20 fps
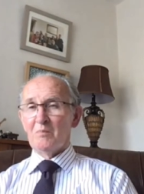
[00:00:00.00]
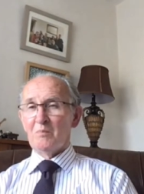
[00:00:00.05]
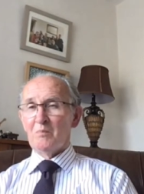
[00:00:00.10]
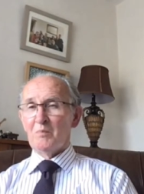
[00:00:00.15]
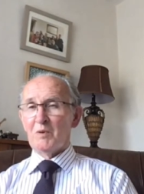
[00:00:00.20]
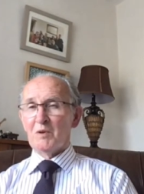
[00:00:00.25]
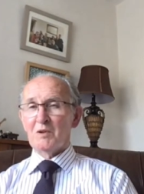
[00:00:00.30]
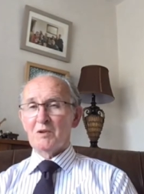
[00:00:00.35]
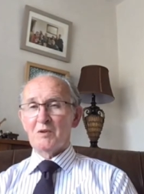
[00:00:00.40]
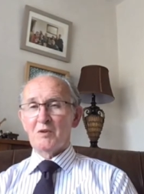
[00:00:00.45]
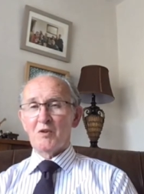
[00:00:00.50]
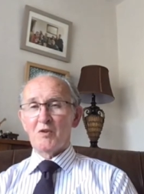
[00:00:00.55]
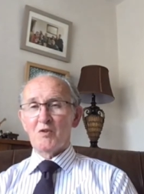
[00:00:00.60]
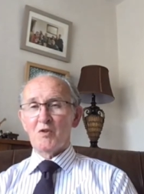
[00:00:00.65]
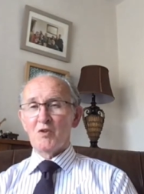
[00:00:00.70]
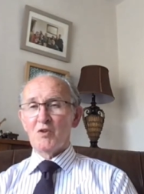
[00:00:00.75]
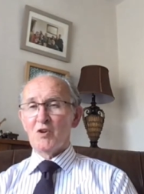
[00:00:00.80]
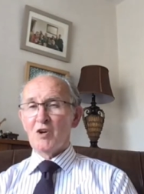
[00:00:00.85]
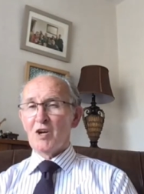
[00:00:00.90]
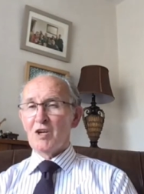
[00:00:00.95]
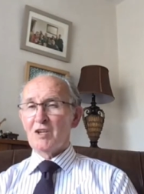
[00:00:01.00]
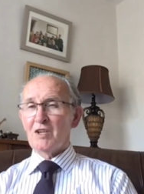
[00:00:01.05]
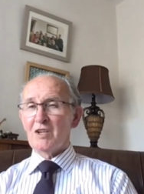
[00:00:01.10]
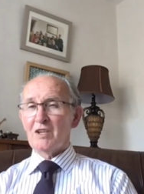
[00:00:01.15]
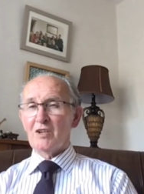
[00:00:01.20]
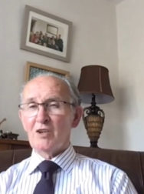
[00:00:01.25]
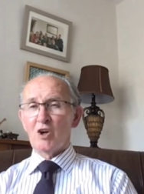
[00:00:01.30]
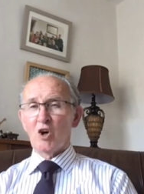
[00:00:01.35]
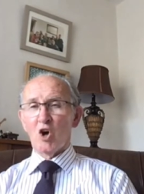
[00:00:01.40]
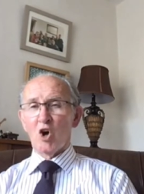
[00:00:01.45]
but throughout
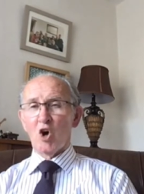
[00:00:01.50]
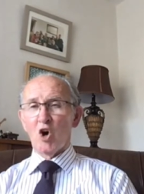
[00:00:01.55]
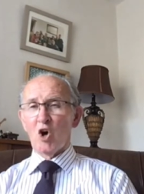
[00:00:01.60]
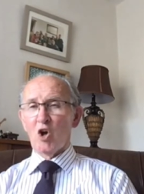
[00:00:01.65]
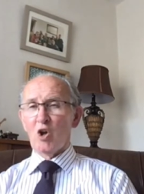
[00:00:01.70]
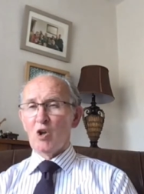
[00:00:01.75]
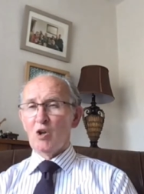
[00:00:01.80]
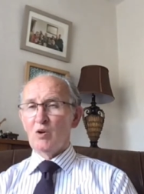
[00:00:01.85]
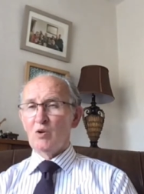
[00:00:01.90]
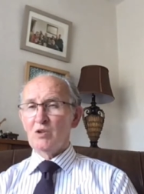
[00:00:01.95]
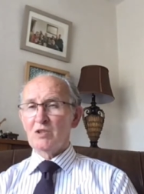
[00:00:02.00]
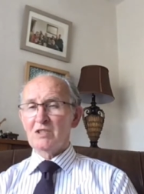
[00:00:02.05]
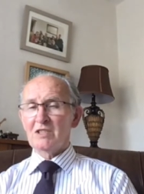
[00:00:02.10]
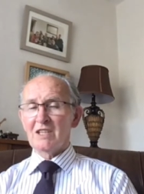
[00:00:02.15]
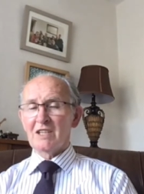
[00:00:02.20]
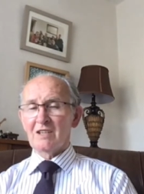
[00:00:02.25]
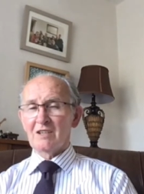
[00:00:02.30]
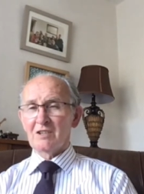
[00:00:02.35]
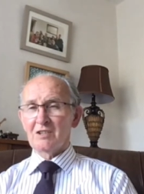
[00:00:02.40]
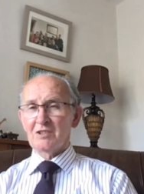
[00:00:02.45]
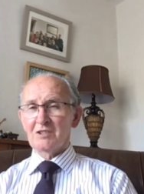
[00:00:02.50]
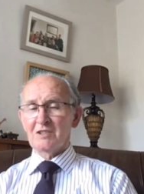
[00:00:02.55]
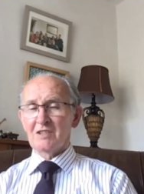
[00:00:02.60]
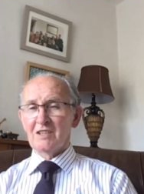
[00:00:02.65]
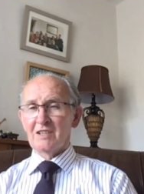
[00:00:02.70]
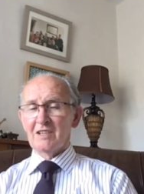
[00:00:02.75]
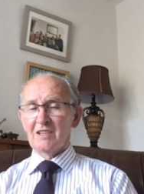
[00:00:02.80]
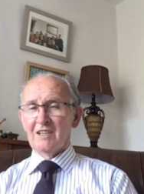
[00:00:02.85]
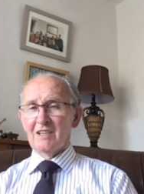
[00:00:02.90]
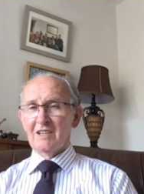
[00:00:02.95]
all those sinners
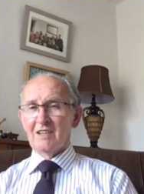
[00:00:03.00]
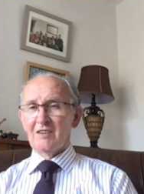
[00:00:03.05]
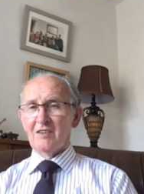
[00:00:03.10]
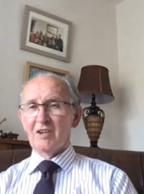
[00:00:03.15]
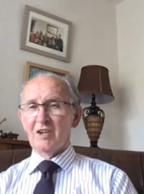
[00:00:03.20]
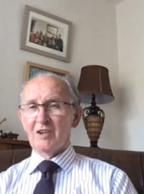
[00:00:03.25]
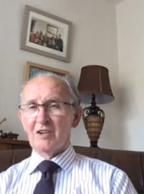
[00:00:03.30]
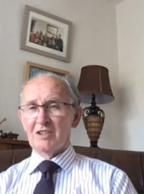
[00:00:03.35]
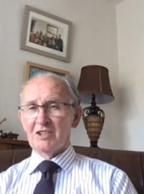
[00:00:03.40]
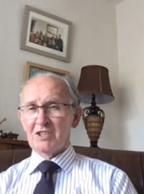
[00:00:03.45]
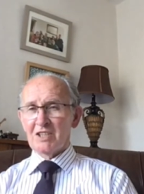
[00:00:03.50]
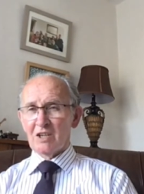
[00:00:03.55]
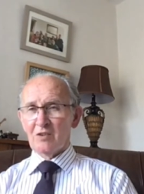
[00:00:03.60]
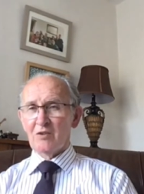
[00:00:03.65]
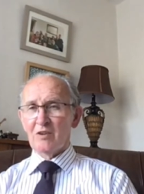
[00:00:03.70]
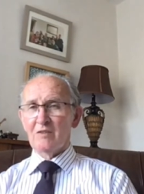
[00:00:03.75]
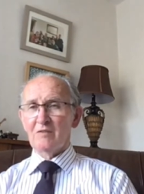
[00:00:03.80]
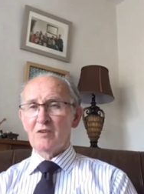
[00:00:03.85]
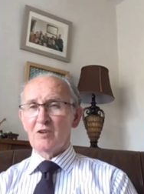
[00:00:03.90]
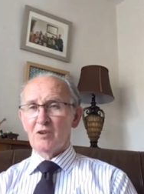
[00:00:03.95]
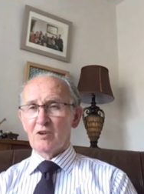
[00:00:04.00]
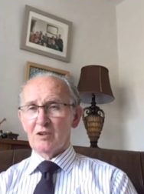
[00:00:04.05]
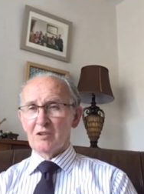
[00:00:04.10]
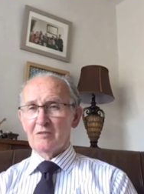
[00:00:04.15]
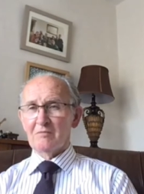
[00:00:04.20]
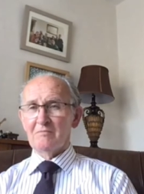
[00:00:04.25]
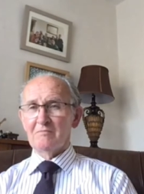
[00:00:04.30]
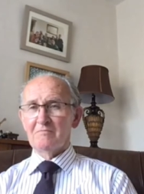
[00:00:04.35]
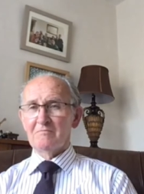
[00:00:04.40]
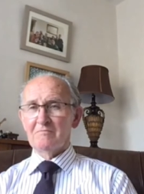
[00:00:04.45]
are the children of God.
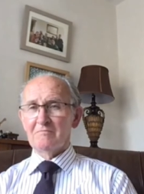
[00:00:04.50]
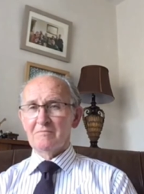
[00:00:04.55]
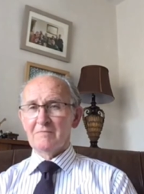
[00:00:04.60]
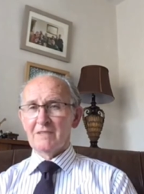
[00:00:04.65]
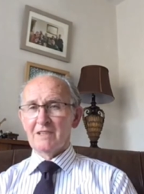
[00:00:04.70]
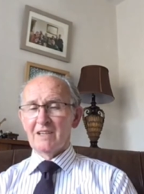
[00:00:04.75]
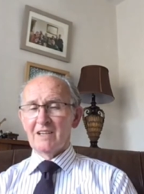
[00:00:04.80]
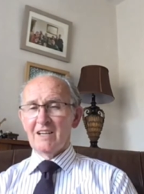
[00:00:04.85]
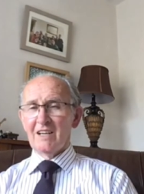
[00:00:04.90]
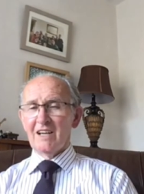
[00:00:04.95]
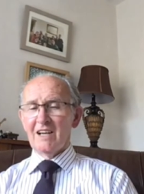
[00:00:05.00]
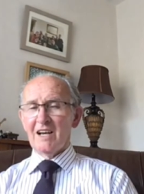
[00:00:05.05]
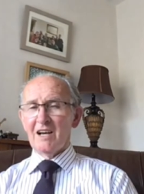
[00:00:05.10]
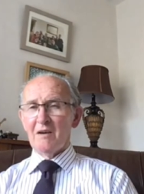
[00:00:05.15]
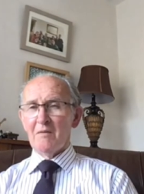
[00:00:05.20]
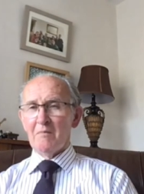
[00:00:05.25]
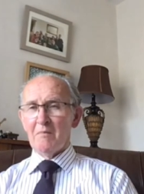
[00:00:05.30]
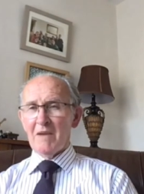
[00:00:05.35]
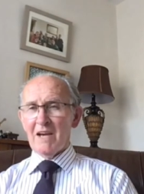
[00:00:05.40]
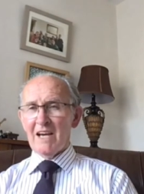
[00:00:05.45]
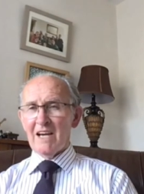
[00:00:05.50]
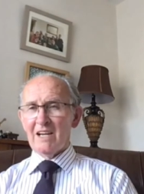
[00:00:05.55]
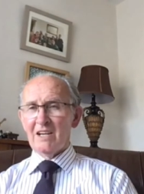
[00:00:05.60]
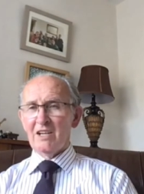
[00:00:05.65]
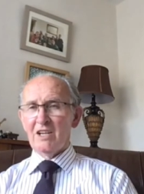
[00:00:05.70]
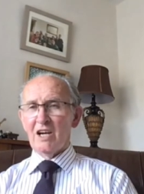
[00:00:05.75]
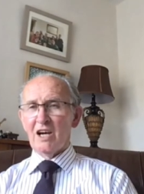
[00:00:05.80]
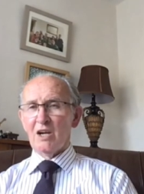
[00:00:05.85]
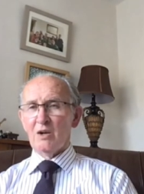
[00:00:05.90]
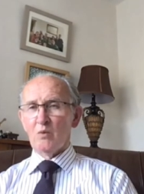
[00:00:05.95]
Men
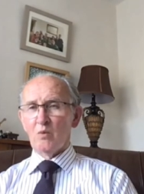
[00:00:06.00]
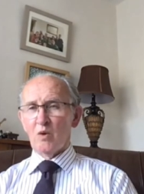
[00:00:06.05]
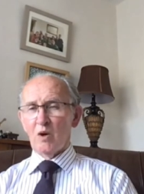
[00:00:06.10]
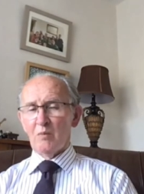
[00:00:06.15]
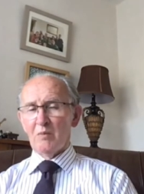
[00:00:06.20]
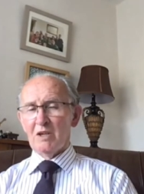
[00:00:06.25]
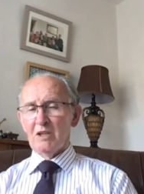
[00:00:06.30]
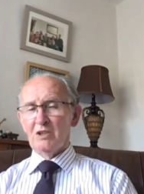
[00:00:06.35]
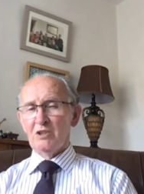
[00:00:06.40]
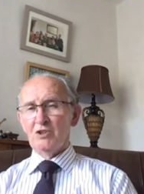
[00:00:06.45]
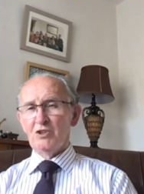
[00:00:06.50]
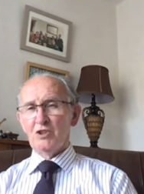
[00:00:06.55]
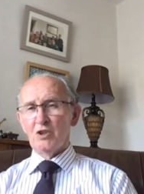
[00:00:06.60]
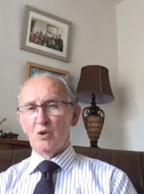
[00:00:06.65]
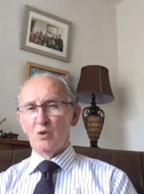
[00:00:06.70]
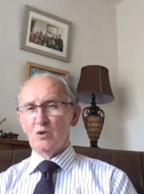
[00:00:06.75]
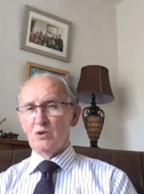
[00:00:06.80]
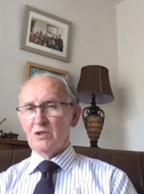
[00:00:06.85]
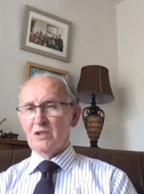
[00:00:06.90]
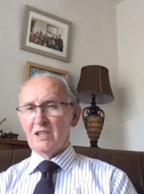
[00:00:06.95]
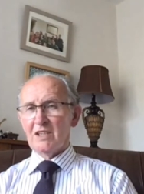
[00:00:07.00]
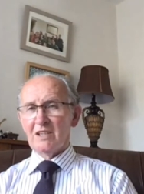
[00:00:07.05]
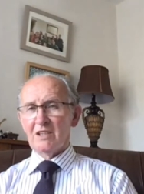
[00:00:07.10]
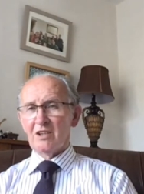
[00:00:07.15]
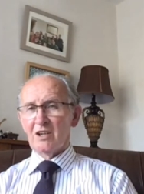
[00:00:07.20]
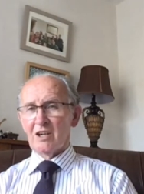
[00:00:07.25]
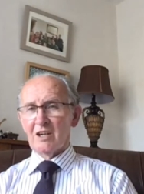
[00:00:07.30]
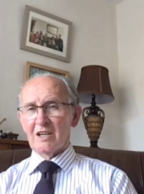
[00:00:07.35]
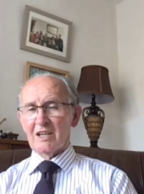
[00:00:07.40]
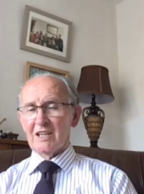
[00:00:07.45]
and women chosen in
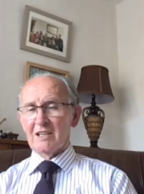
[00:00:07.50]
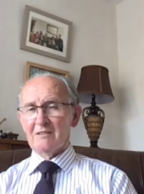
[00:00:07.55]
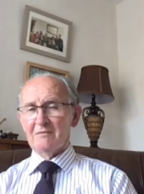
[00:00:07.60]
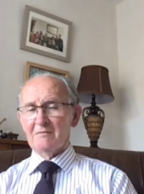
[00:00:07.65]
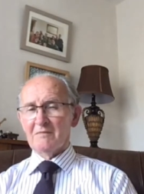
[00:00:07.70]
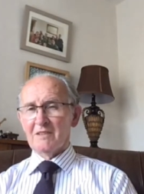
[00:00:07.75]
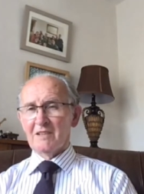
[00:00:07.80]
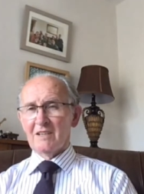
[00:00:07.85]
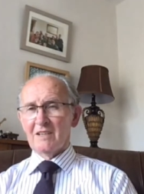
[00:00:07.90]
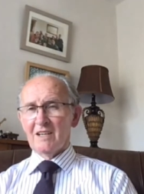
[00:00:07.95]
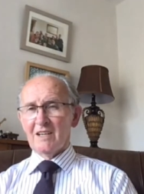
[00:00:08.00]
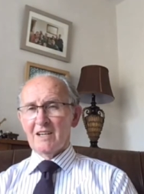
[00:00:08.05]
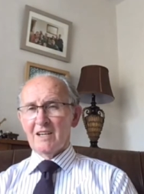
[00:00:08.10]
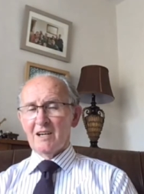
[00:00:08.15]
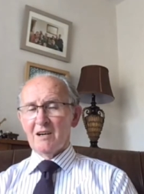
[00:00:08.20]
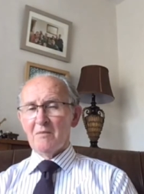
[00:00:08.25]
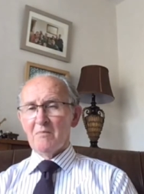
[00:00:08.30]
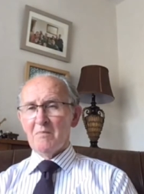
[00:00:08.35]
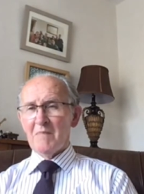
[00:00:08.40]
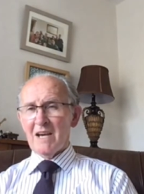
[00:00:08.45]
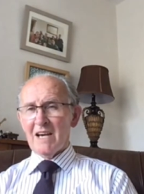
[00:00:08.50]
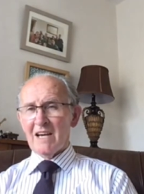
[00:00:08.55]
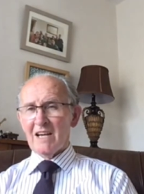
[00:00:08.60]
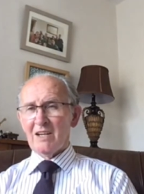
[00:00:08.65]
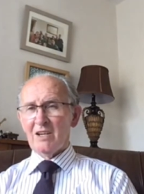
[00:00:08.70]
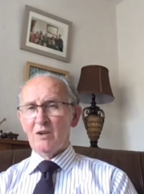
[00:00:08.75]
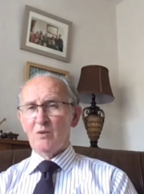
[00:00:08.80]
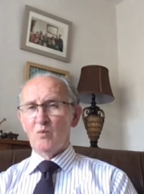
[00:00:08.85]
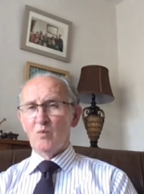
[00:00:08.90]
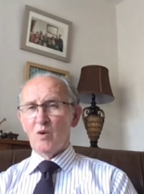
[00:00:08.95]
eternity.
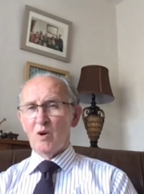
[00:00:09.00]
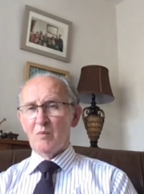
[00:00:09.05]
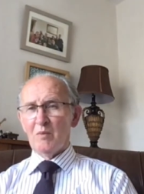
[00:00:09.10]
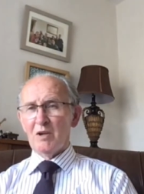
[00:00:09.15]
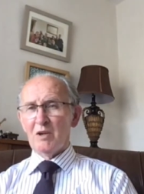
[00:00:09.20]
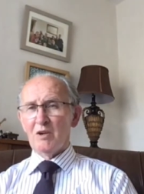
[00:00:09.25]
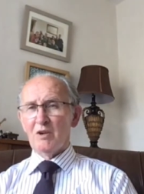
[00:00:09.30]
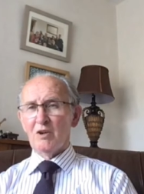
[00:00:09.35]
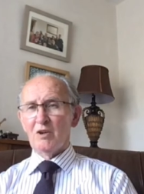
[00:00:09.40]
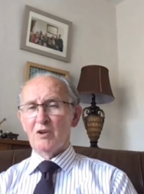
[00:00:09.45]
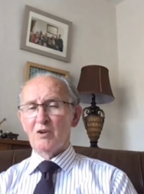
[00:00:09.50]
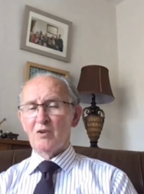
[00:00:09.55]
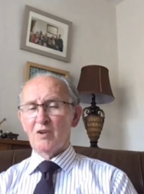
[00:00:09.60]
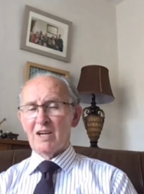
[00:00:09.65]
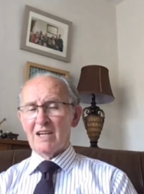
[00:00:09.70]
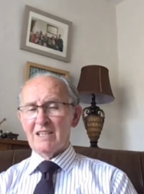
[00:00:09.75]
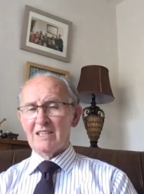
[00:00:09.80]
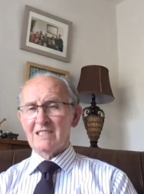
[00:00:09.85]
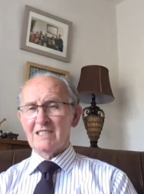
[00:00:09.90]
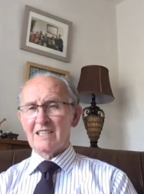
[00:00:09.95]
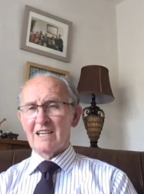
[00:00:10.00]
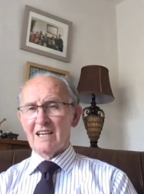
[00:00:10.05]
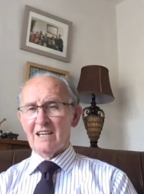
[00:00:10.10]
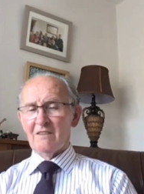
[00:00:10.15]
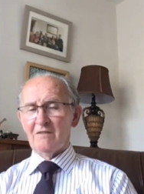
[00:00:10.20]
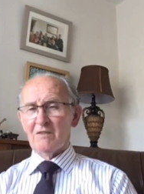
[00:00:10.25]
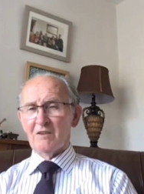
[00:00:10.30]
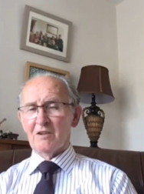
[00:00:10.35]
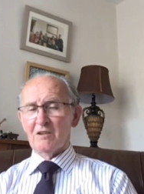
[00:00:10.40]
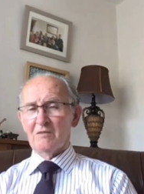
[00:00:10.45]
Men and women who Christ died
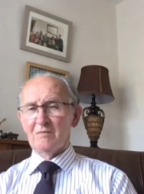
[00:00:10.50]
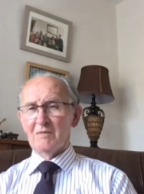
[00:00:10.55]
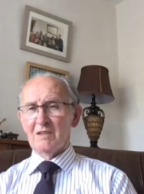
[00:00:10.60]
for.